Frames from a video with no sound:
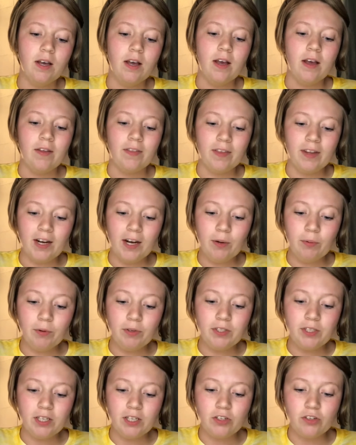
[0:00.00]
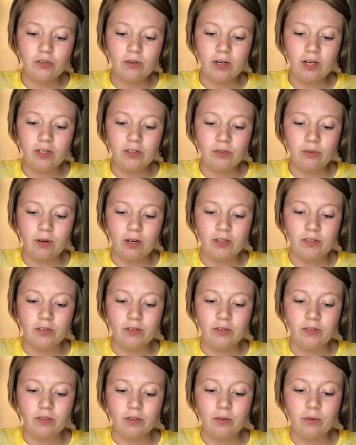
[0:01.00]
Then I will teach
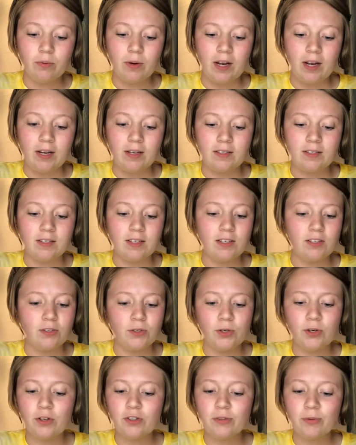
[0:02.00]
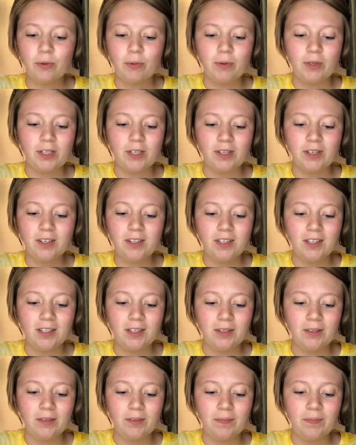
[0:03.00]
transgressors your ways, and sinners will return to
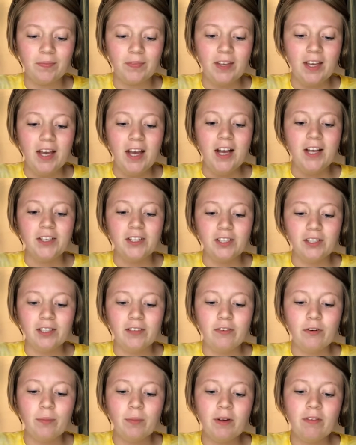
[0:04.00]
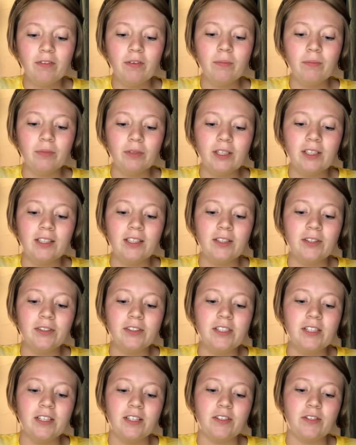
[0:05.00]
you. Deliver me from blood
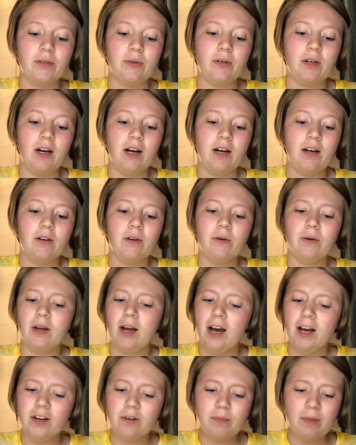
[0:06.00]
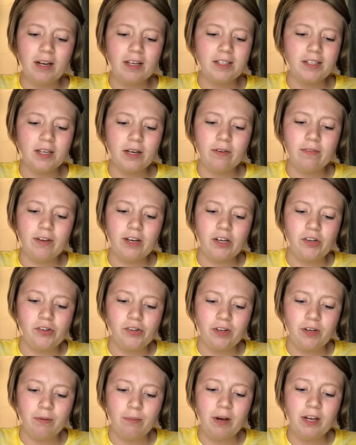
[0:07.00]
guiltiness, O God of my
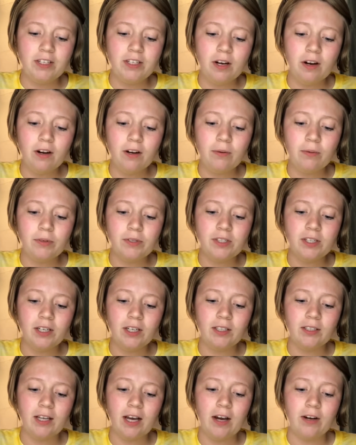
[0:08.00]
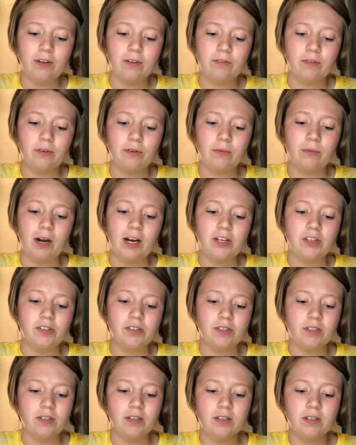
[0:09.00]
salvation, and my tongue will sing aloud of your
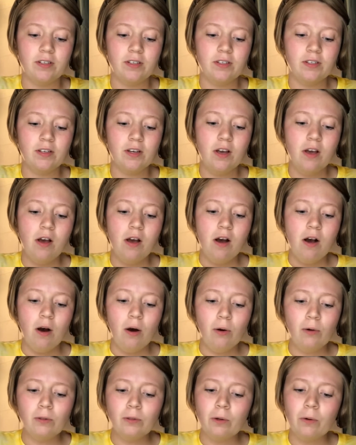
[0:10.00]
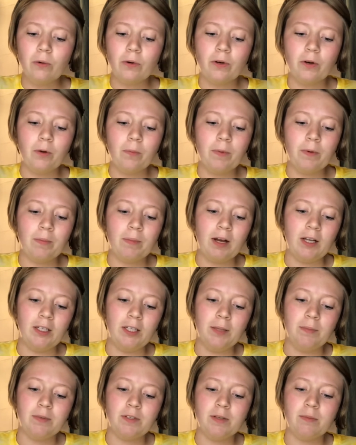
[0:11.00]
righteousness. O Lord, open my
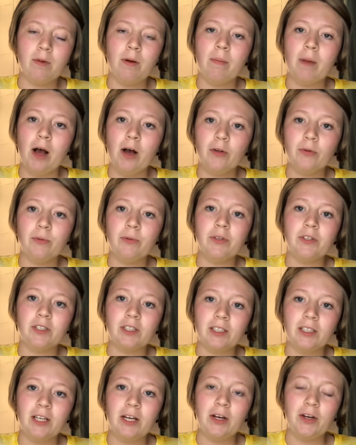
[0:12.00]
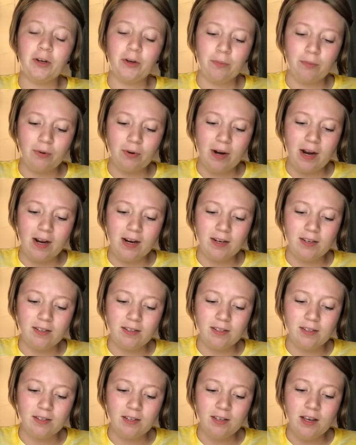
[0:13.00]
lips, and my mouth will declare your
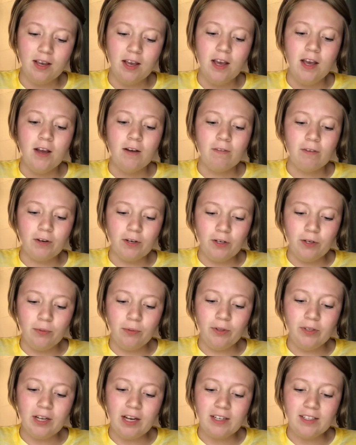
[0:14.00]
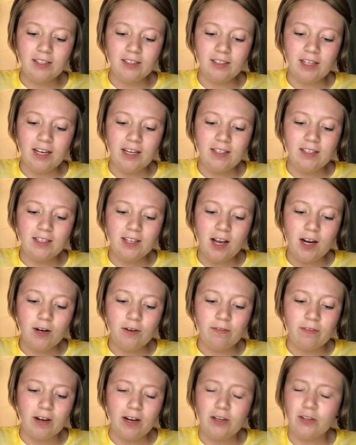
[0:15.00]
praise. For you will not delight in
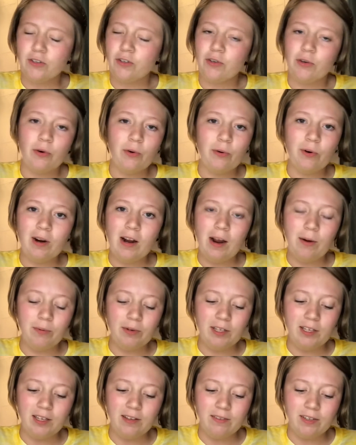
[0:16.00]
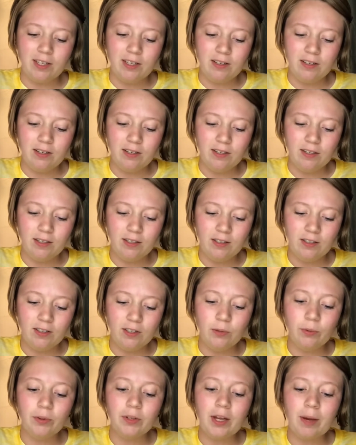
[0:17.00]
sacrifice where I would give it.
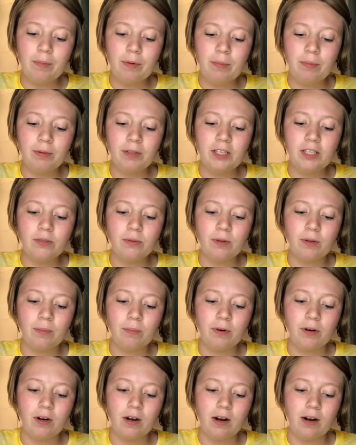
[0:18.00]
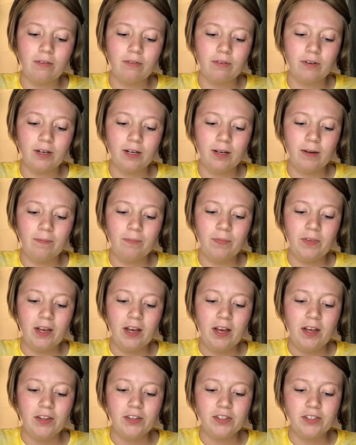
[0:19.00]
You will not be pleased with a burnt offering.
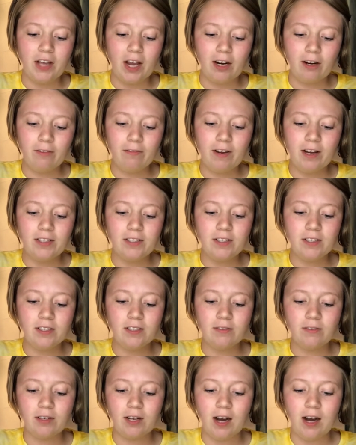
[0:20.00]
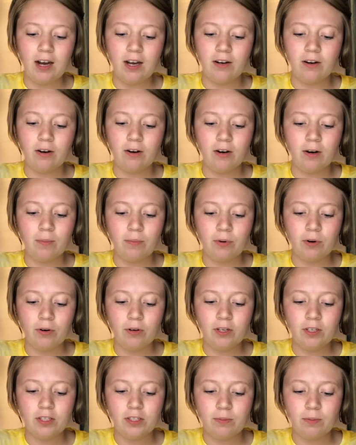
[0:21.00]
The sacrifices of God are a
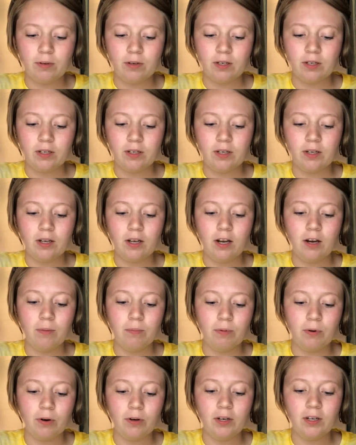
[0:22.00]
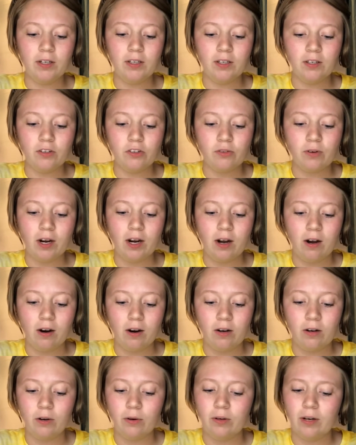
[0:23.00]
broken spirit, a broken and contrite
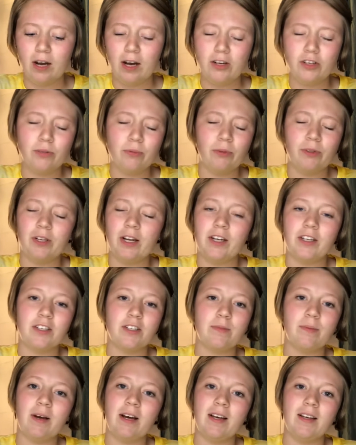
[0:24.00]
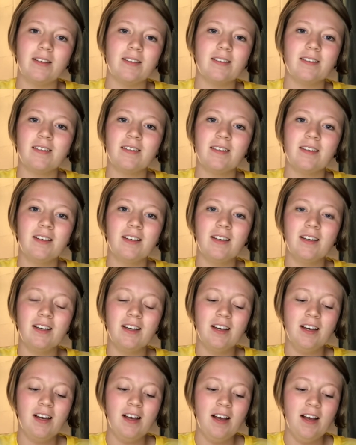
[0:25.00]
heart, O God, you will not despise."
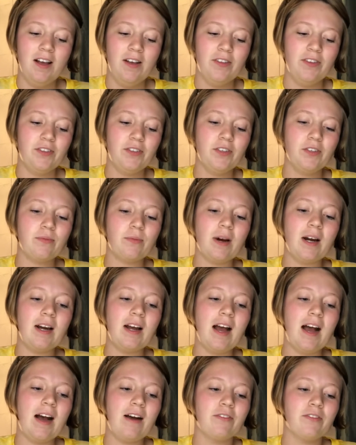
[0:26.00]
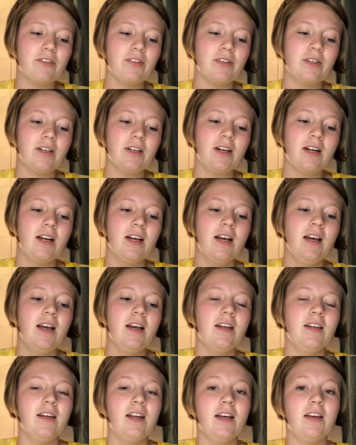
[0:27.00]
This is right after
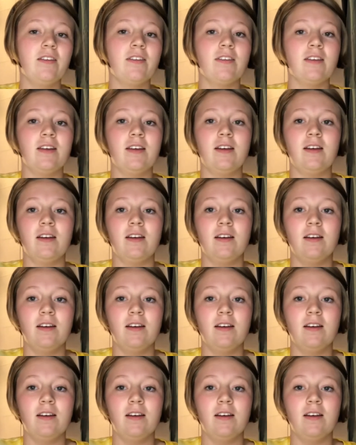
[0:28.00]
Nathan